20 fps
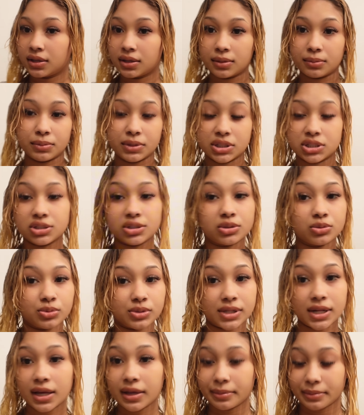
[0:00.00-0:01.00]
bleach equals
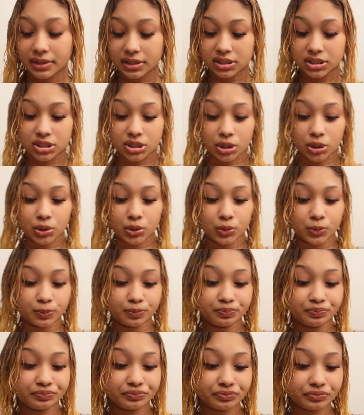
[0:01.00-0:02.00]
damage. So
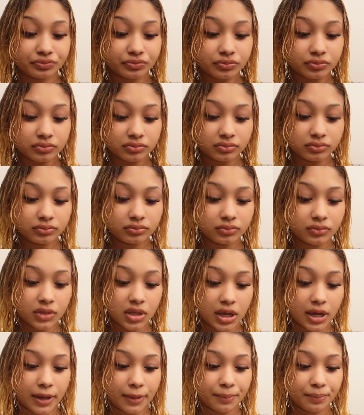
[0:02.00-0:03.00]

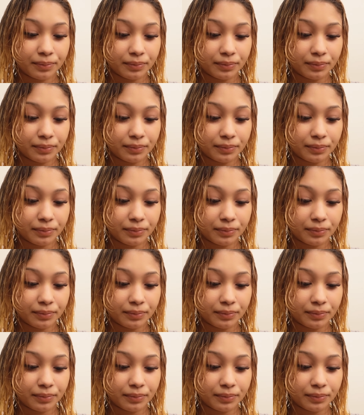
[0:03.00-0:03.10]
yeah.